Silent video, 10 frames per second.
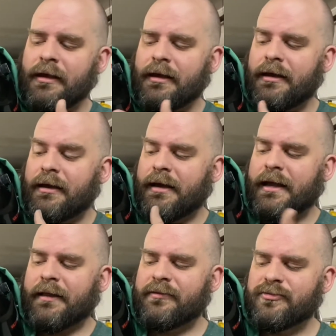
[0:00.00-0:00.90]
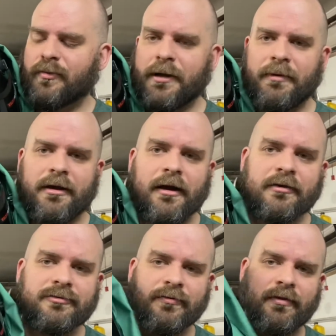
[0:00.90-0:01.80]
I got this one at
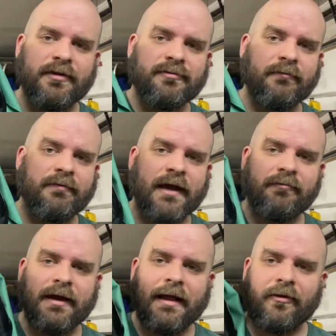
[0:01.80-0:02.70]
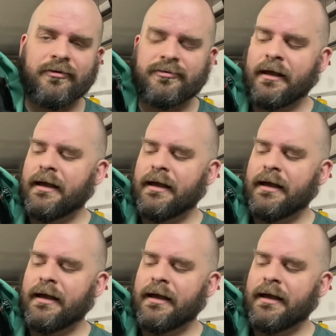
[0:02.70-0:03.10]
Menards for less than $5.